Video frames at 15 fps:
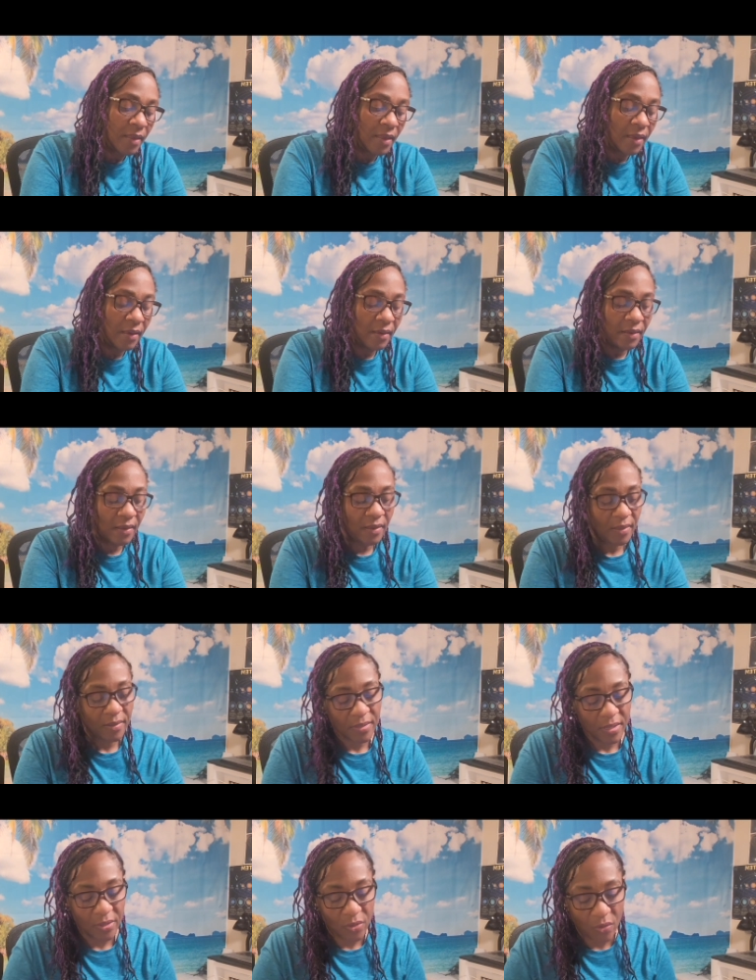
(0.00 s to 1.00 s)
Yeah,
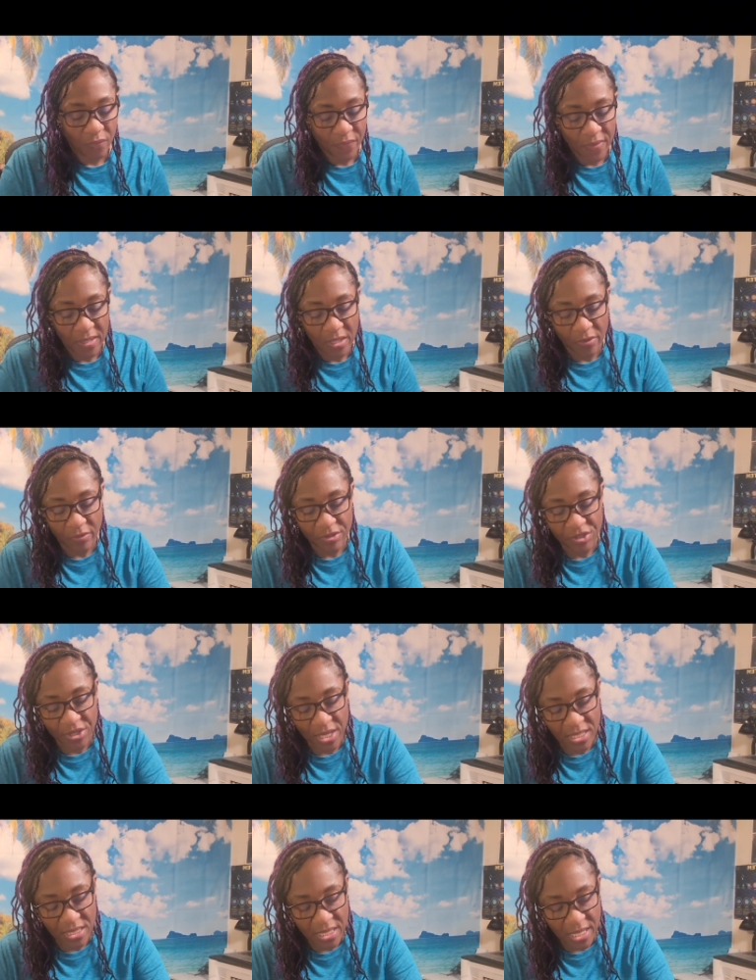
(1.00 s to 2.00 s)
they're now feeling
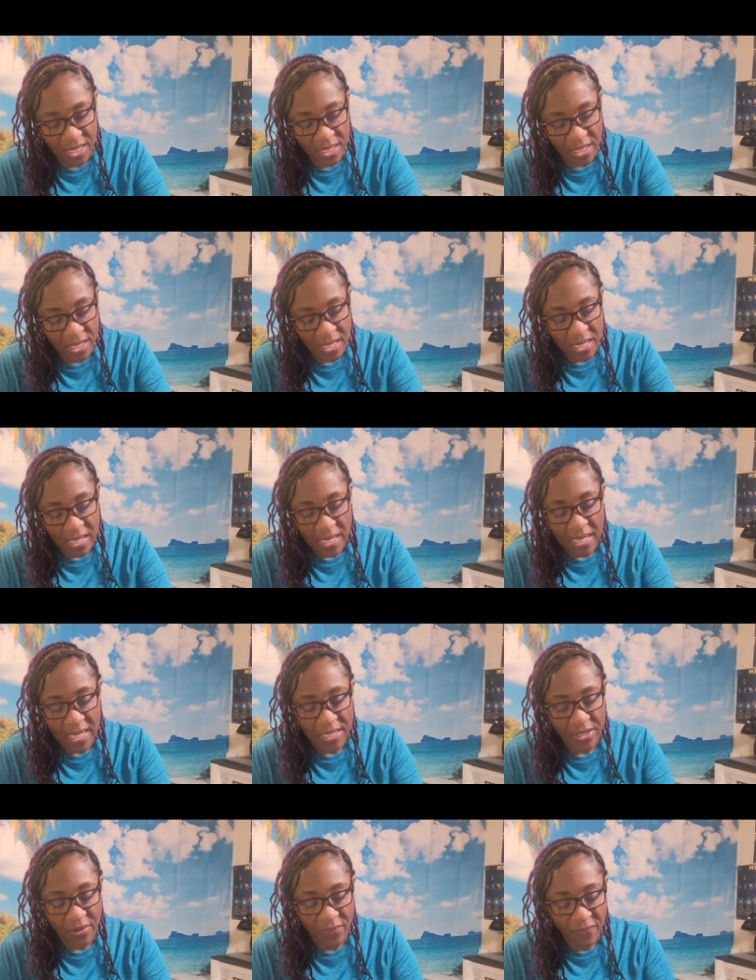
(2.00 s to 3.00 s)
rejected
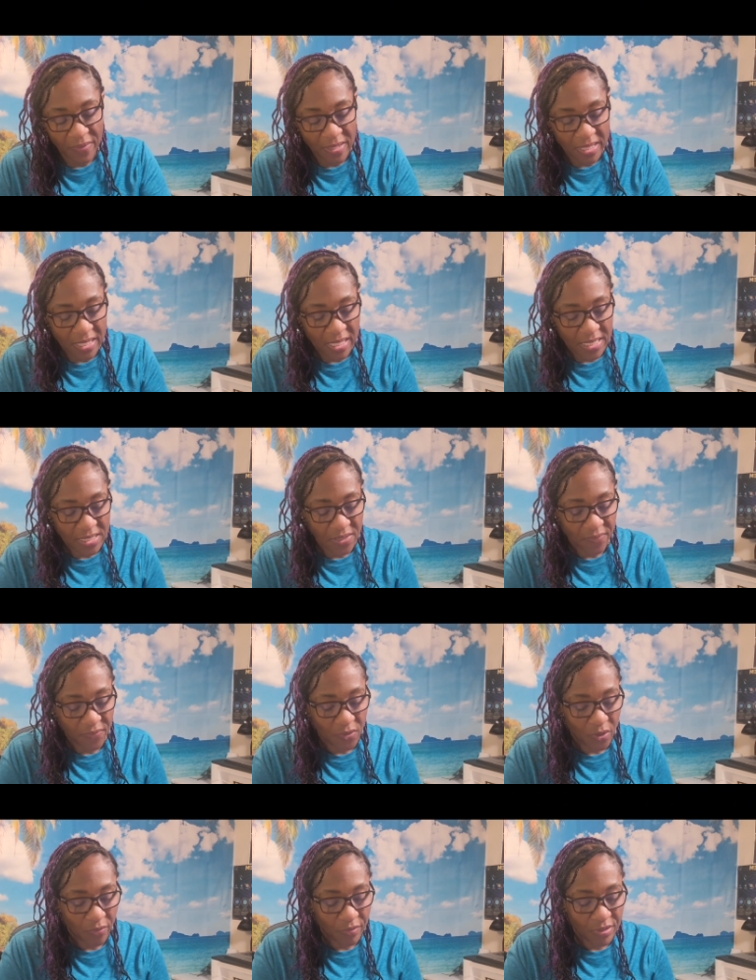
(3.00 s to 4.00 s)
and they're feeling as if
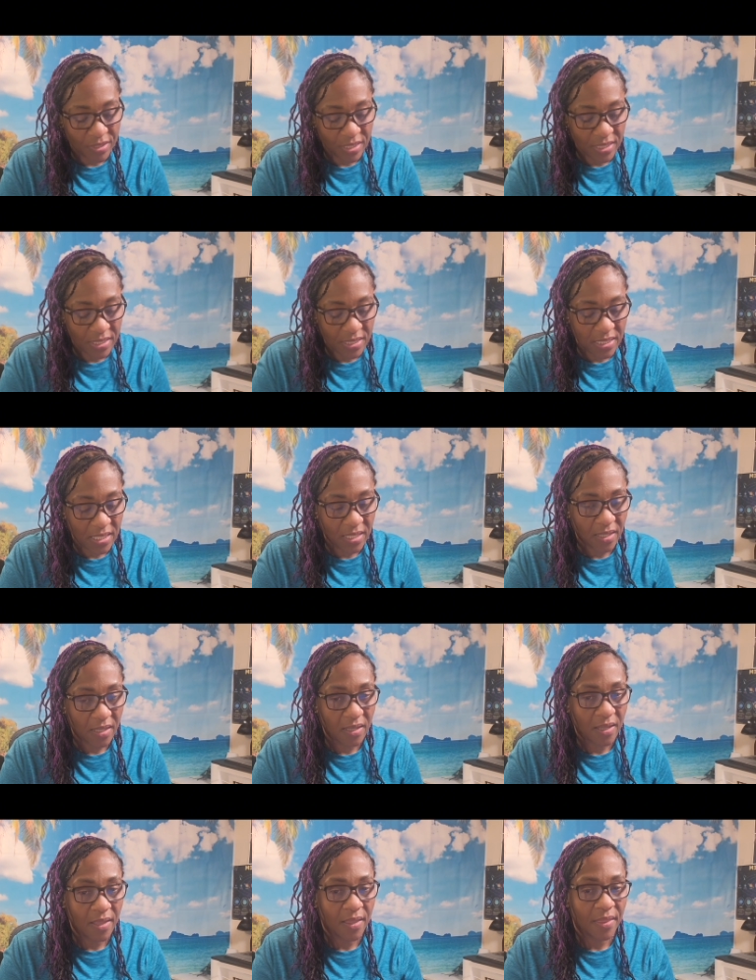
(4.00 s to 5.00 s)
you're
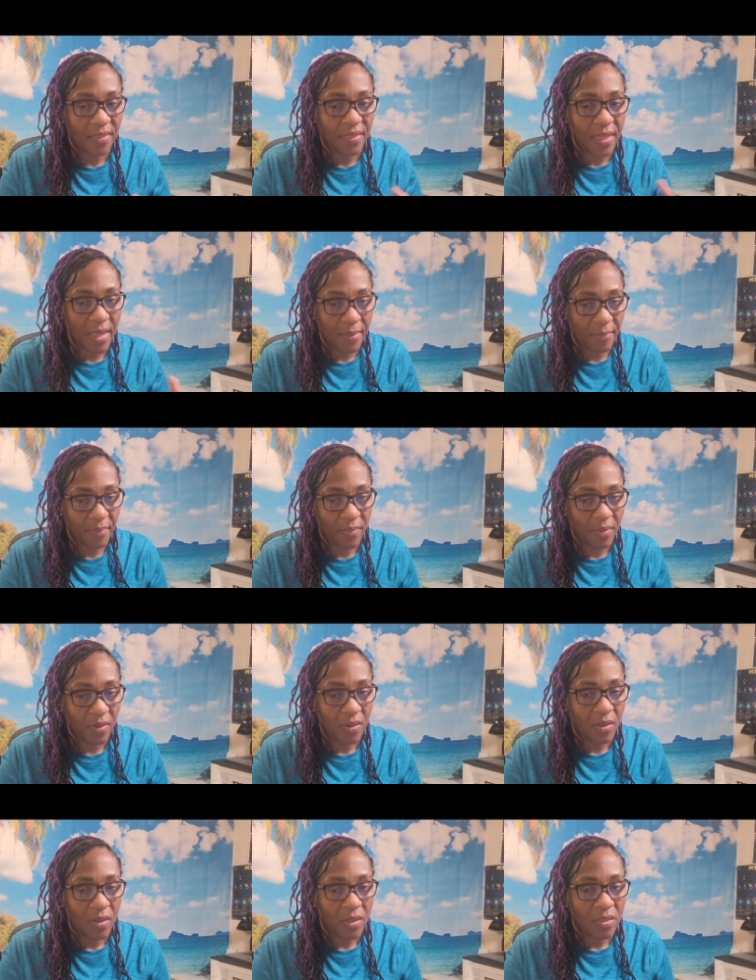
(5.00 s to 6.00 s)
resisting them,
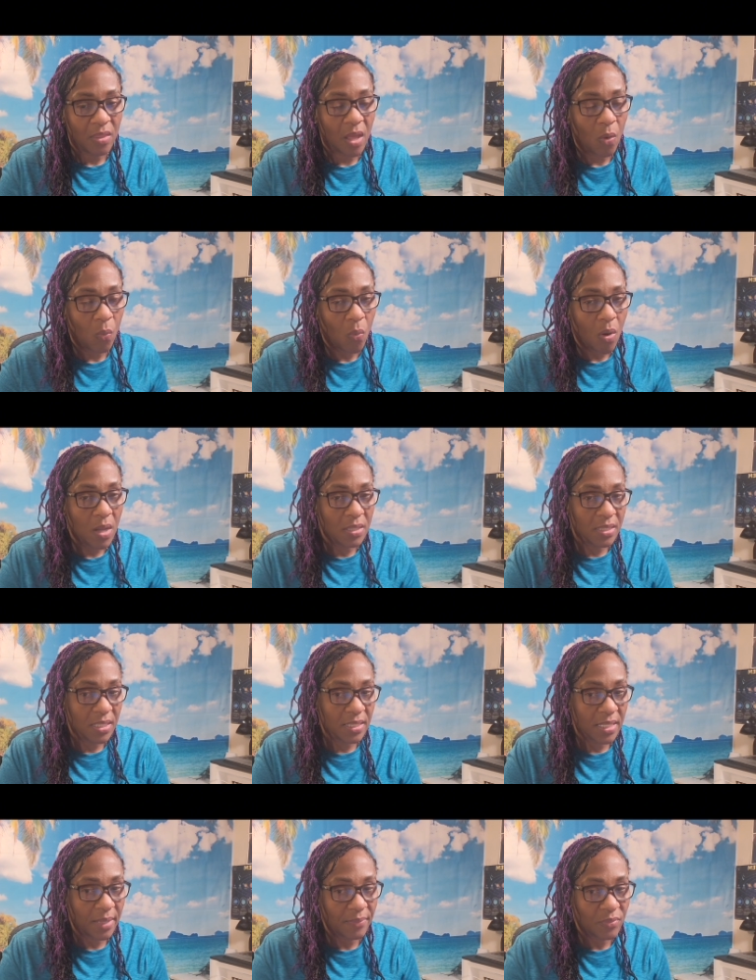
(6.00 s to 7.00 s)
not
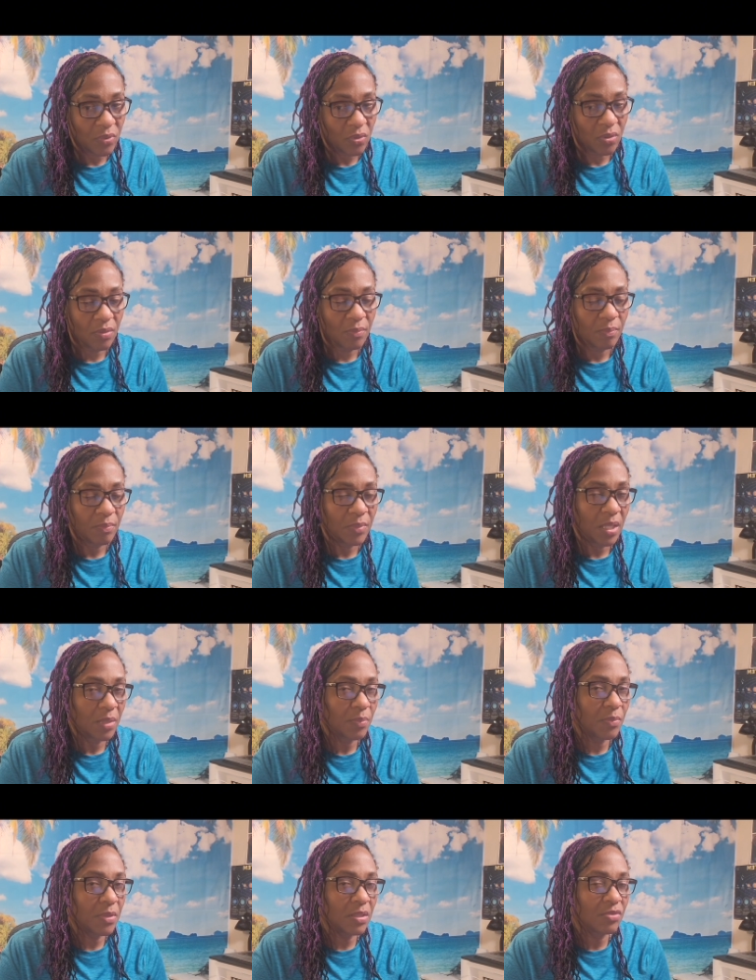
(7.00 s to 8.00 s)
wanting them to, not
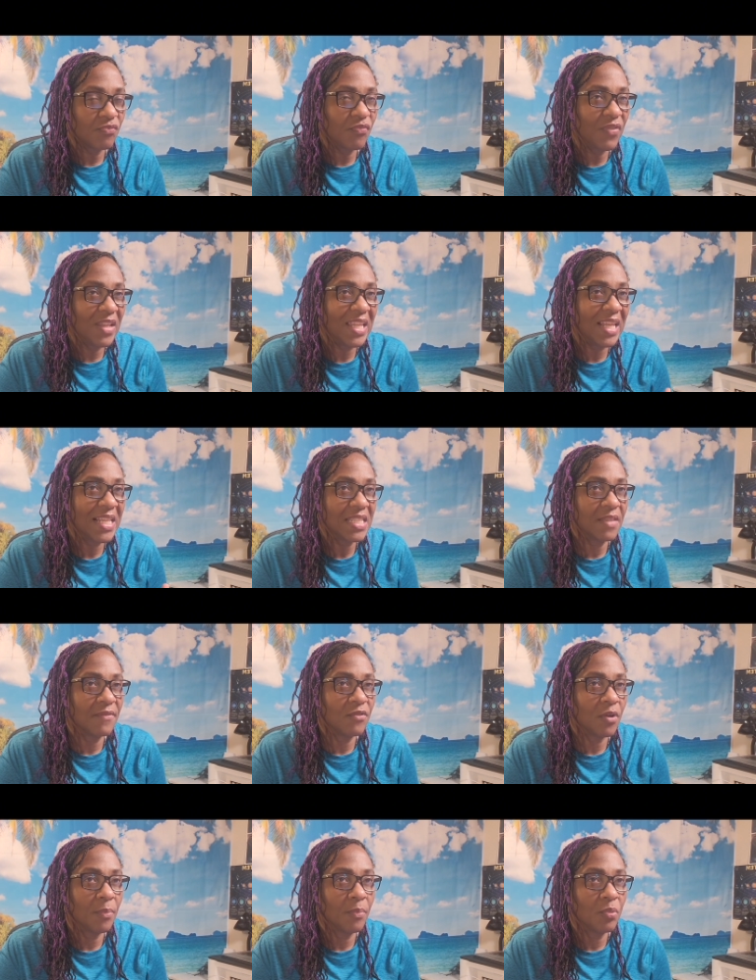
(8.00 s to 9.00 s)
feeling as
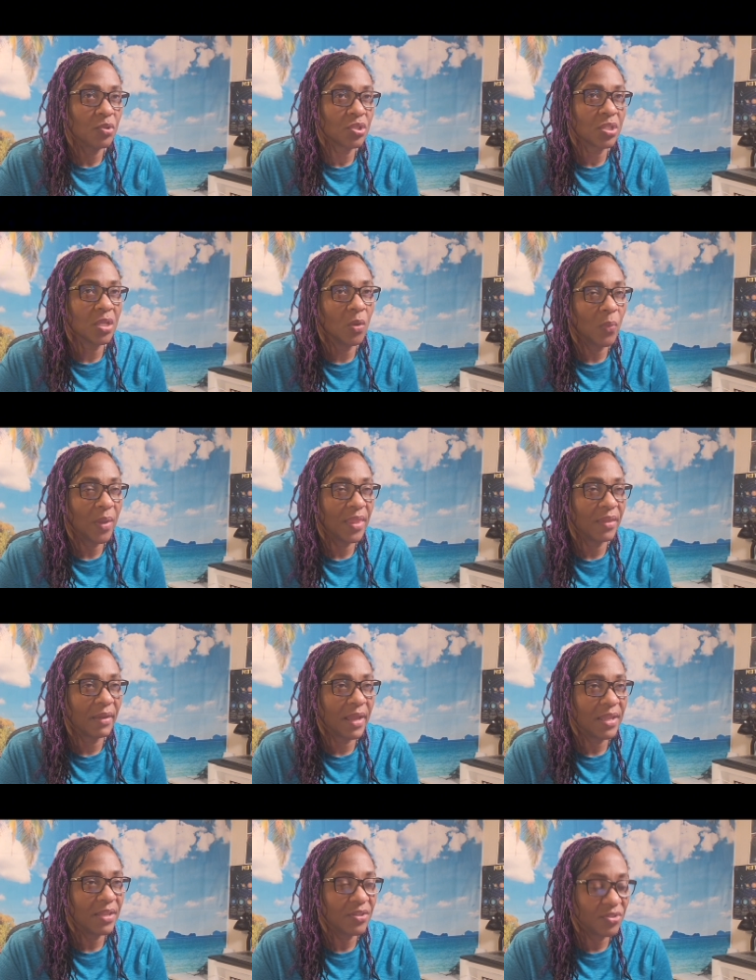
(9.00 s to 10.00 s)
if you're pushing away
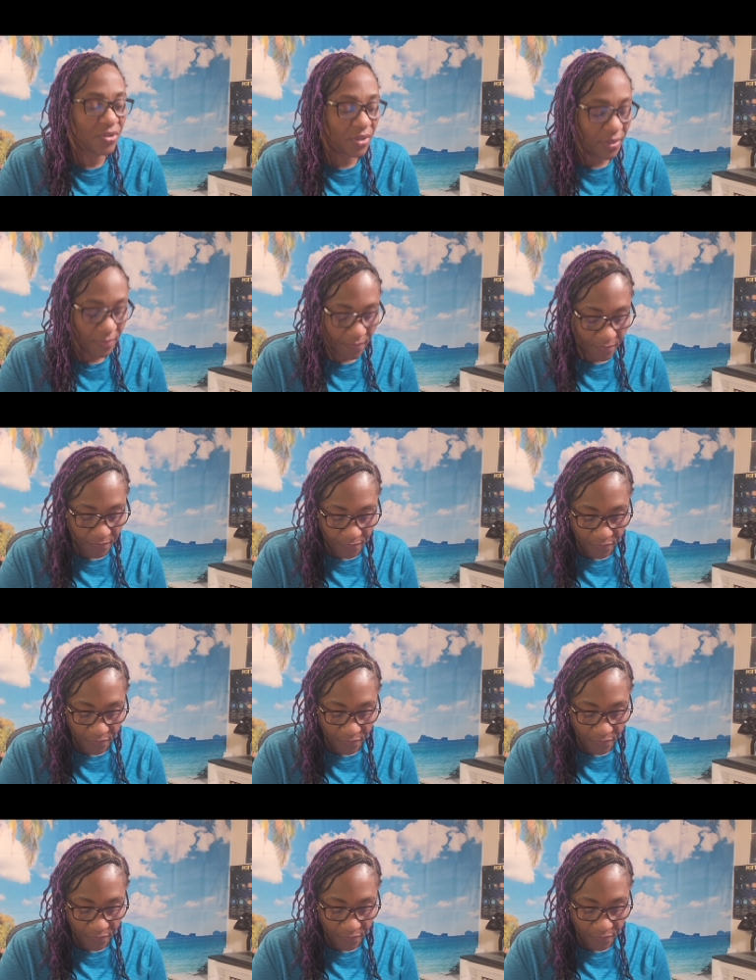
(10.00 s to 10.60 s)
their energy.